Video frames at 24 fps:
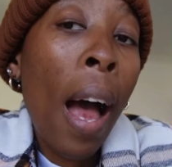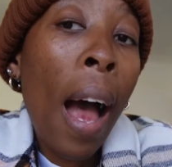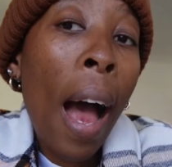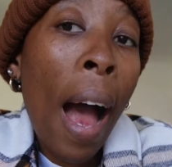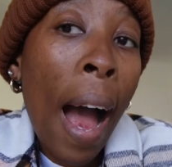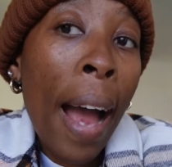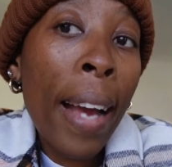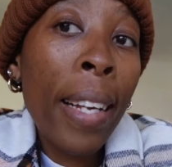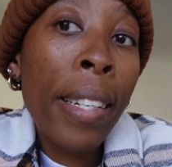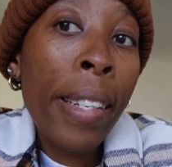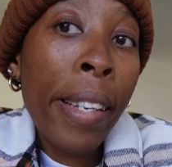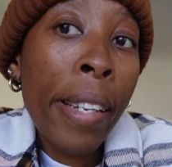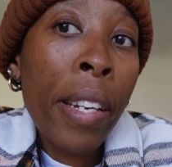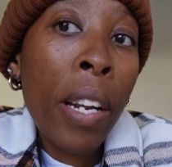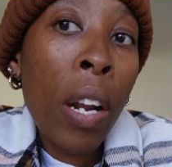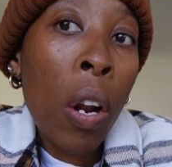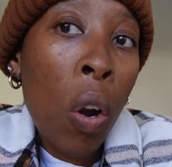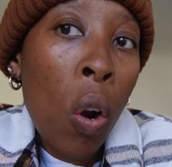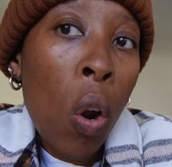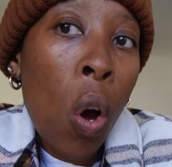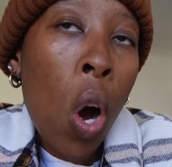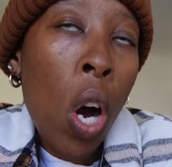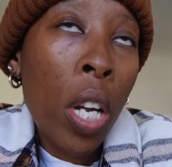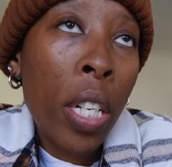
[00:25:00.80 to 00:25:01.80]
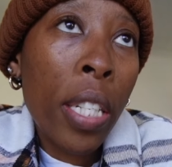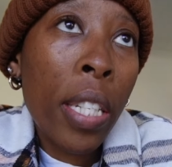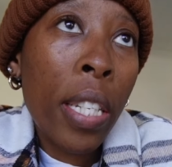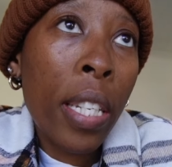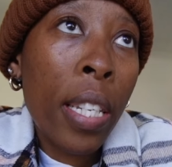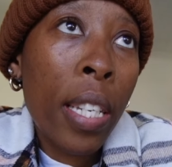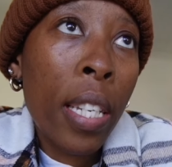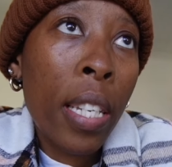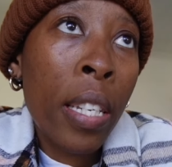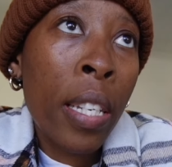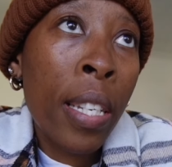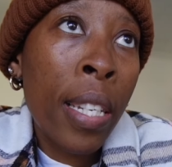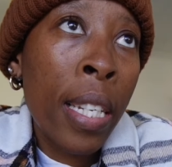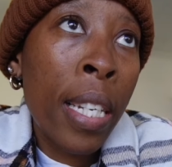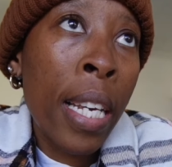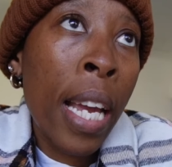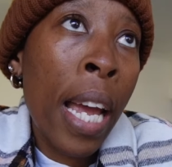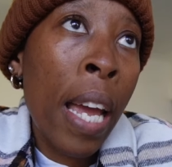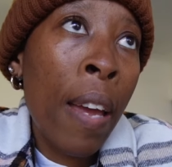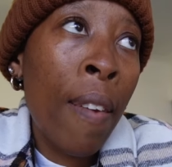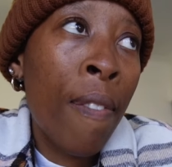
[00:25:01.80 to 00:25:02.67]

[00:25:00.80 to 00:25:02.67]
I did a lot today,